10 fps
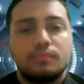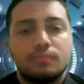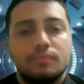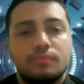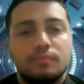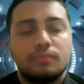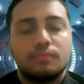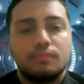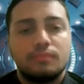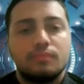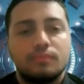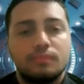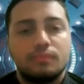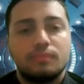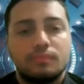
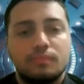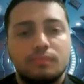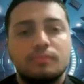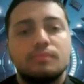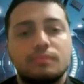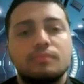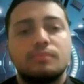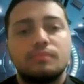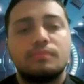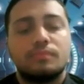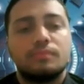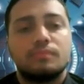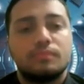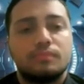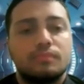
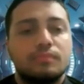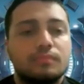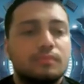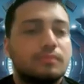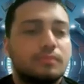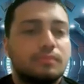(not speaking)